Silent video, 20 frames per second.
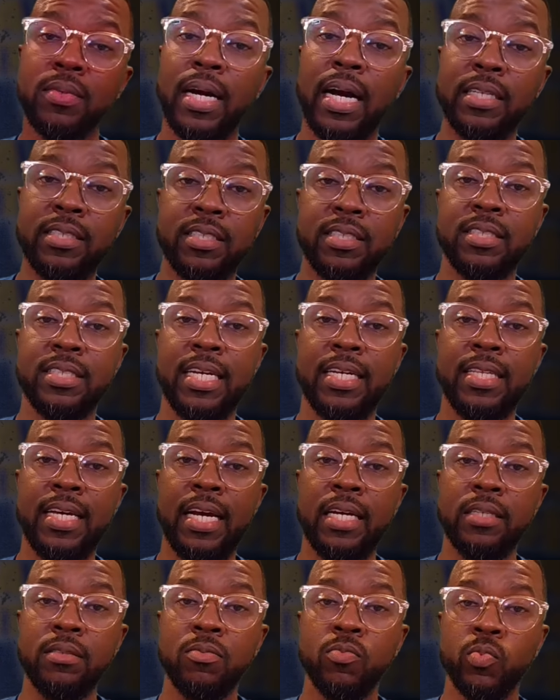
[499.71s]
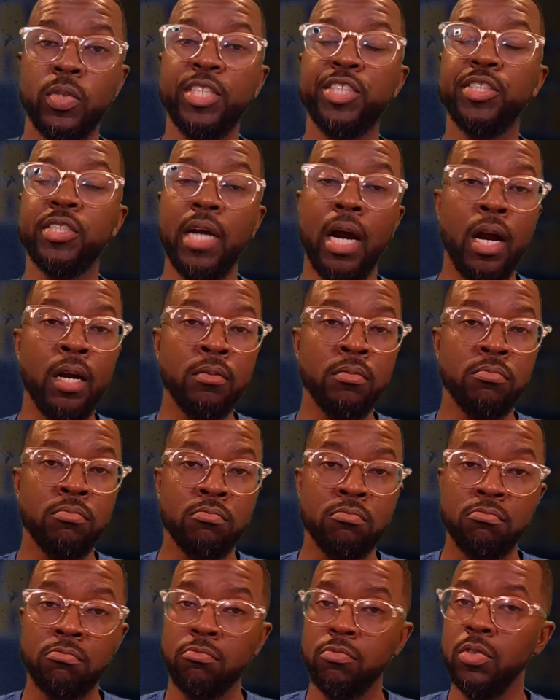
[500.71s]
I'll just say that. Restart,
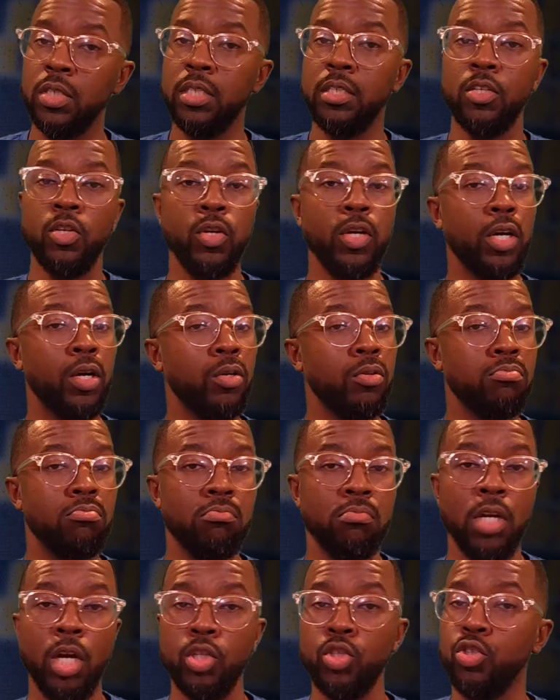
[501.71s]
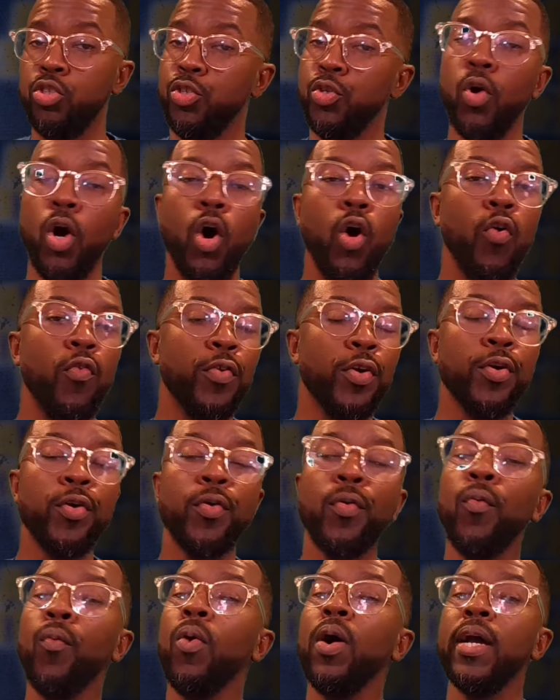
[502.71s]
do
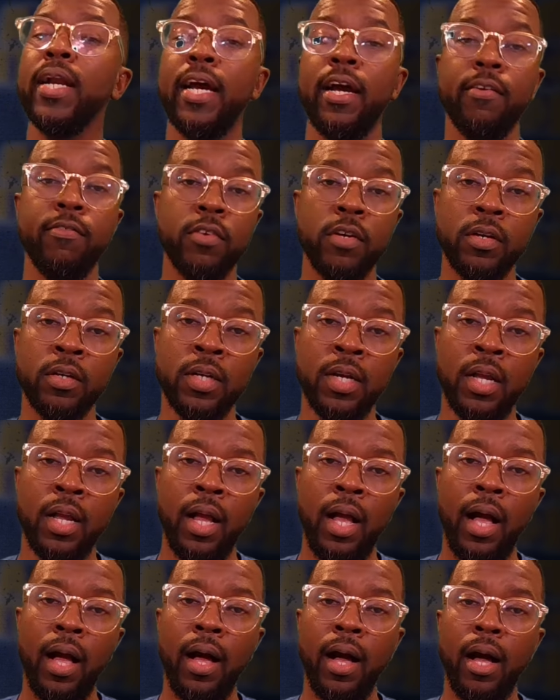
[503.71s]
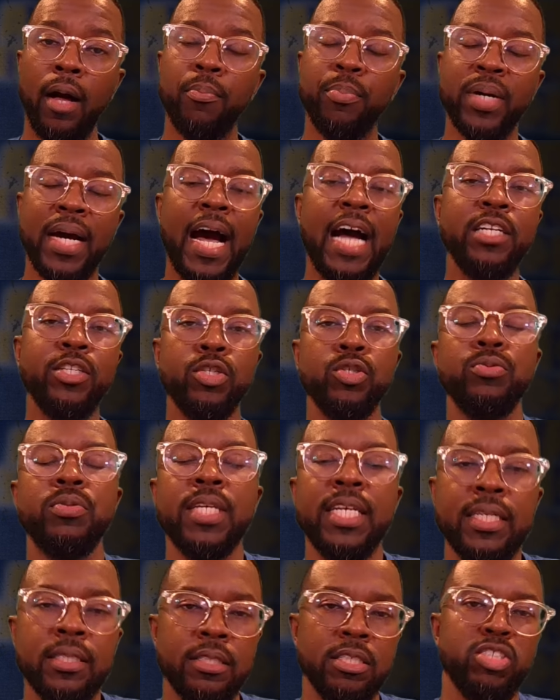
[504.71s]
over, whatever. But I do
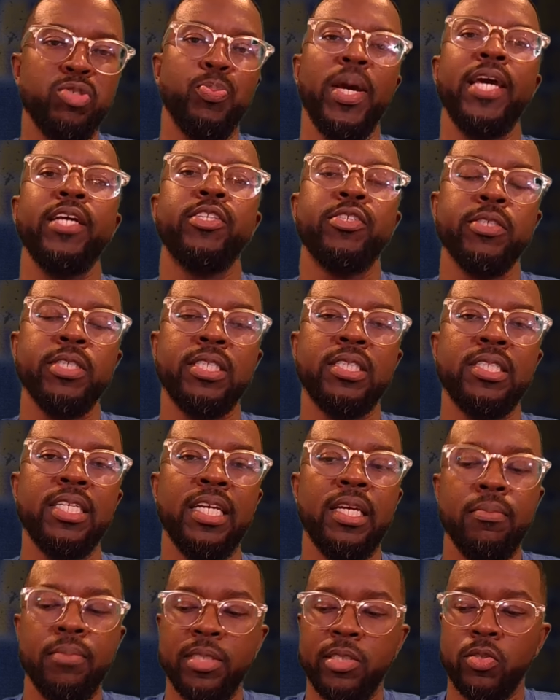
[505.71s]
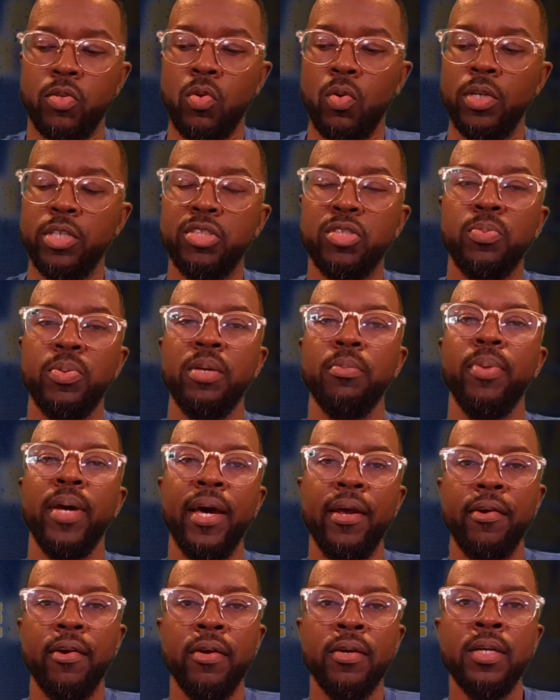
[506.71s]
think this Patriots team is going to be
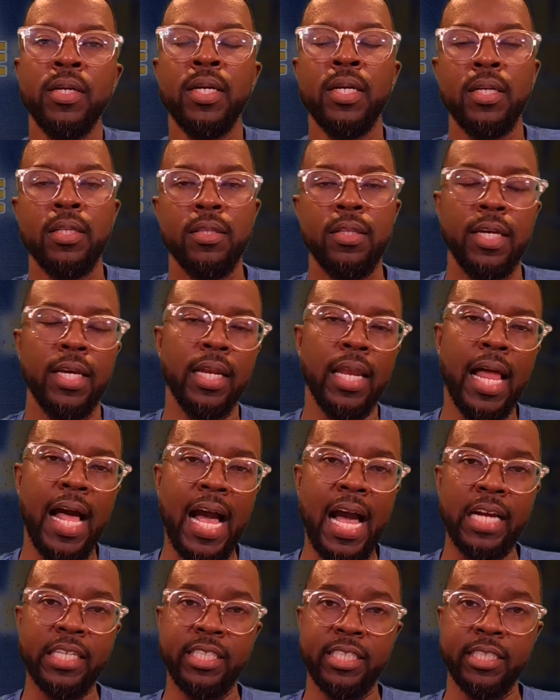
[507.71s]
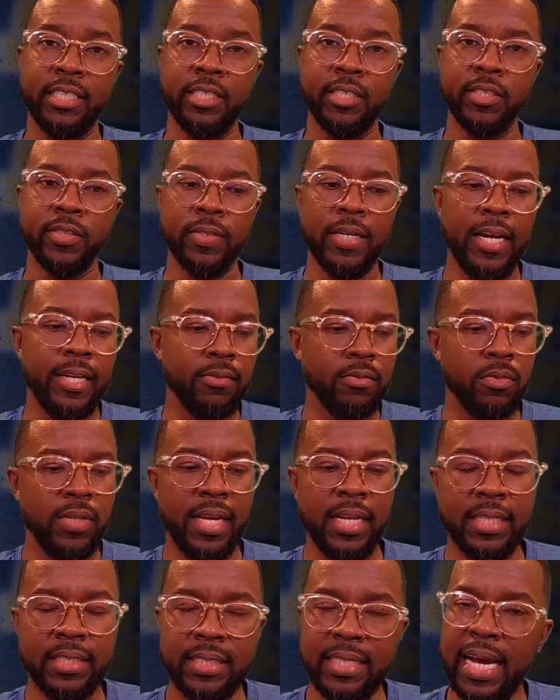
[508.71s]
better than last year's, right?
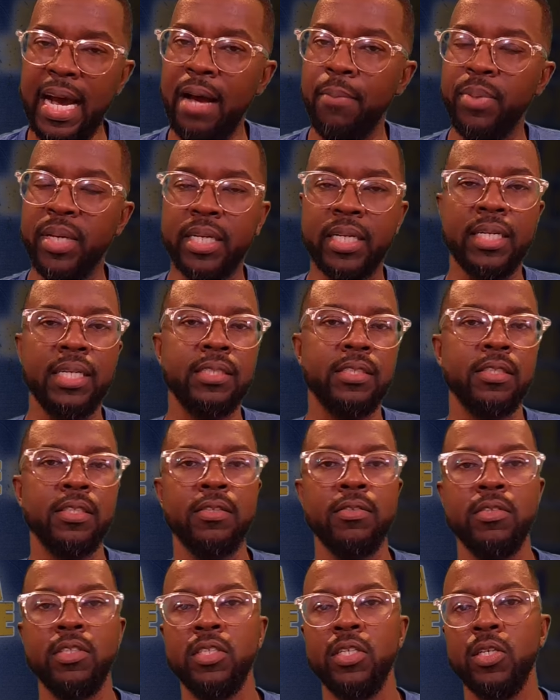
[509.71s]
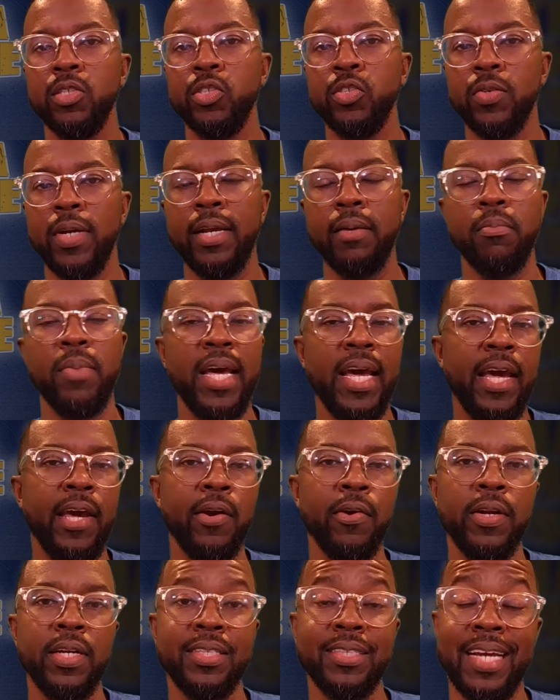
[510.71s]
And it's not because of, Drake May
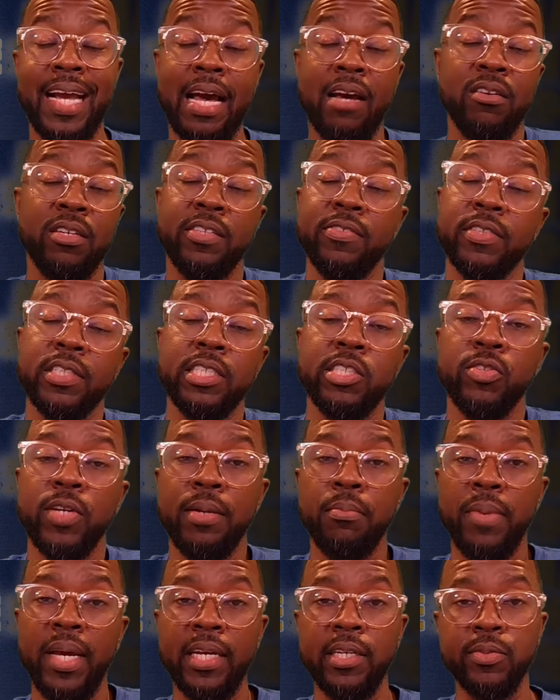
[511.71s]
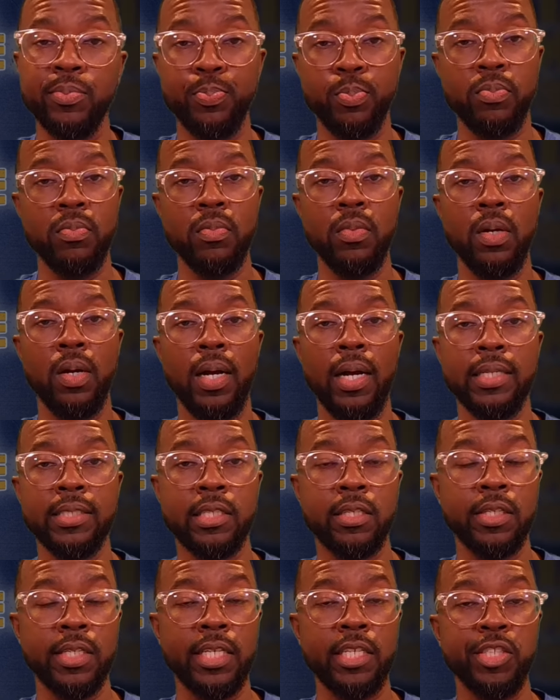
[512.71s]
or anything. I don't even think Drake May is
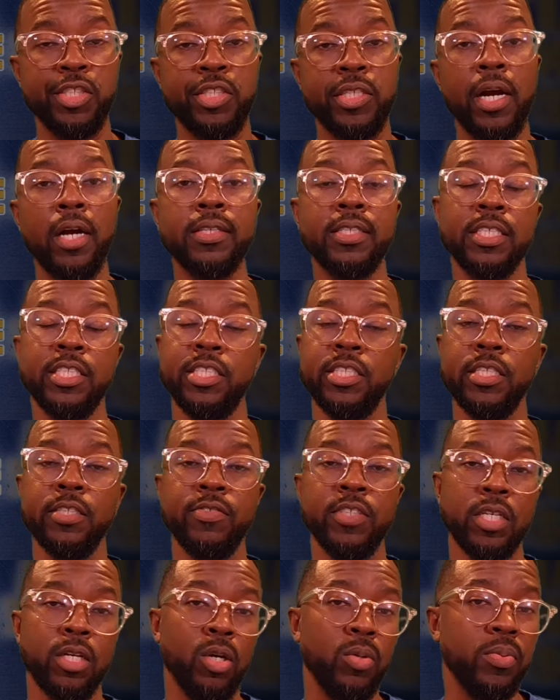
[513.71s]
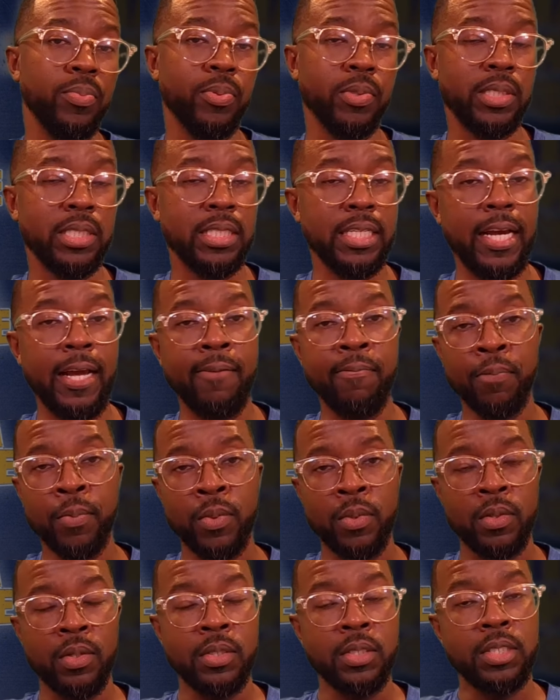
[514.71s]
going to get a start this year if Jacoby Brissett
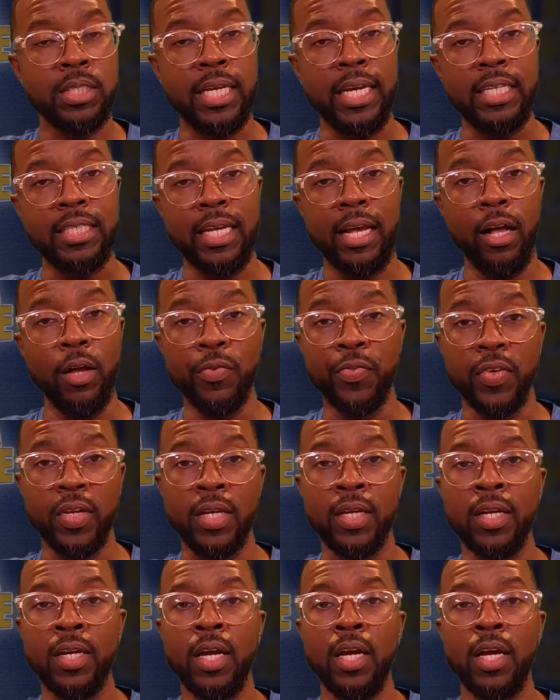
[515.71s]
stays healthy.